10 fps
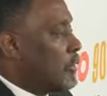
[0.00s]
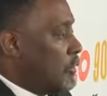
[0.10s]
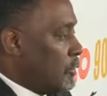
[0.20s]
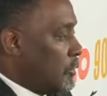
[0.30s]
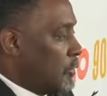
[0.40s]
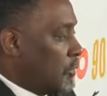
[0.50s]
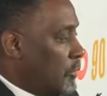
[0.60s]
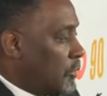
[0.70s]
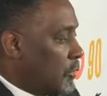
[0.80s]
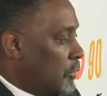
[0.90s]

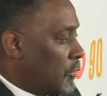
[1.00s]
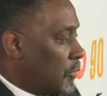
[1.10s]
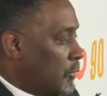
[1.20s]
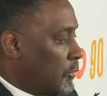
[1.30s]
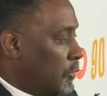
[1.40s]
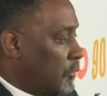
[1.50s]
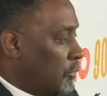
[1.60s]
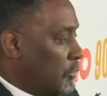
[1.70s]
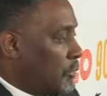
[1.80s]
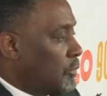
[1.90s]

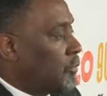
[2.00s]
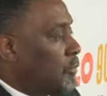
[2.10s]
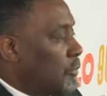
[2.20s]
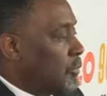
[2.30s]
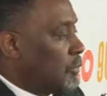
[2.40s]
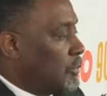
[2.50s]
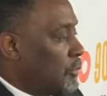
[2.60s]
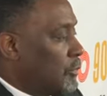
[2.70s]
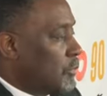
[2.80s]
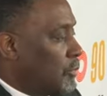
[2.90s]

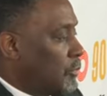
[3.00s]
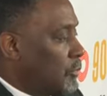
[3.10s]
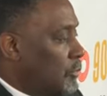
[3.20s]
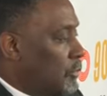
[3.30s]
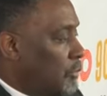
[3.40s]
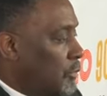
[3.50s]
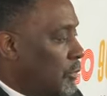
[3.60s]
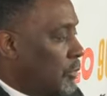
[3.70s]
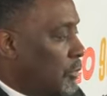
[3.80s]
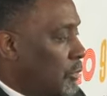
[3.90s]

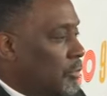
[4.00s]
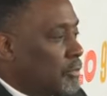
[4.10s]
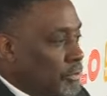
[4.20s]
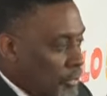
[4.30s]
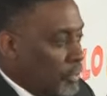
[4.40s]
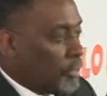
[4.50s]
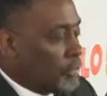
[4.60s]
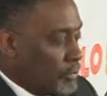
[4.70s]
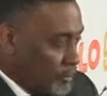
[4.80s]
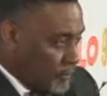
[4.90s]

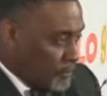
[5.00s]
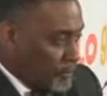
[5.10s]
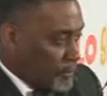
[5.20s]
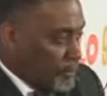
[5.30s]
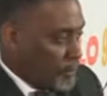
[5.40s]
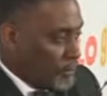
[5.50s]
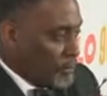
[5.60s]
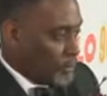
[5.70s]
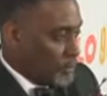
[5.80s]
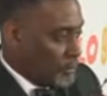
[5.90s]
Nothing is said.